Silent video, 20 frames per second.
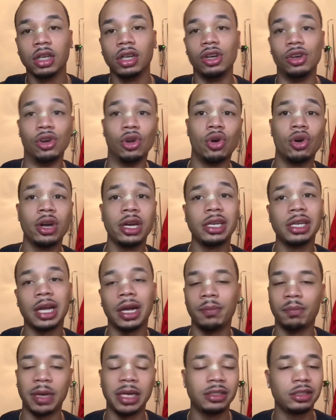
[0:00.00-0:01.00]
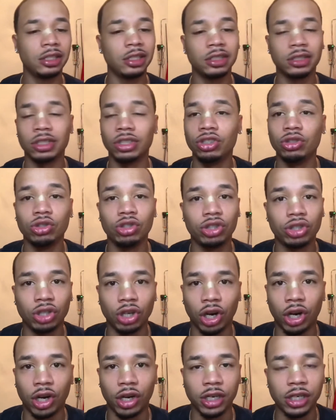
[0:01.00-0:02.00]
Knowing that basically it's a new
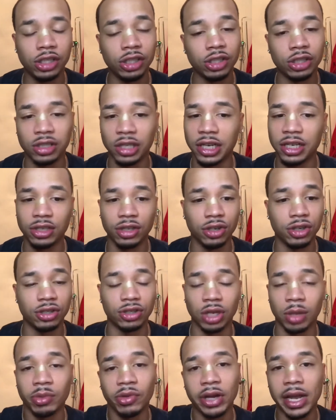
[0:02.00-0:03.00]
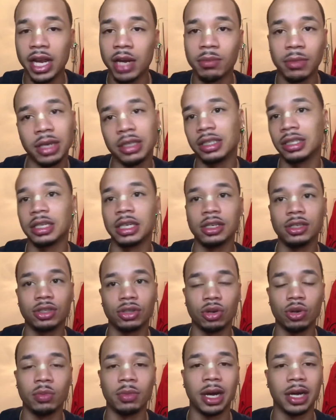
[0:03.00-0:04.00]
scar, he just lasered it, so I'm getting my skin
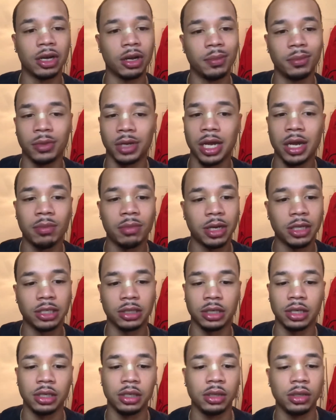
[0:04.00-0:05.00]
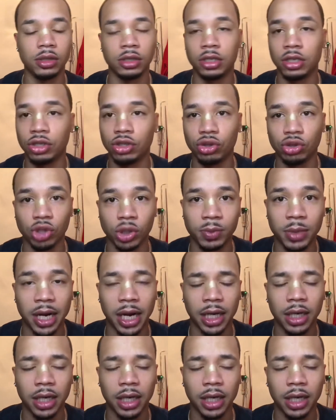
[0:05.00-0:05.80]
tone back, I'm getting my skin tissues back.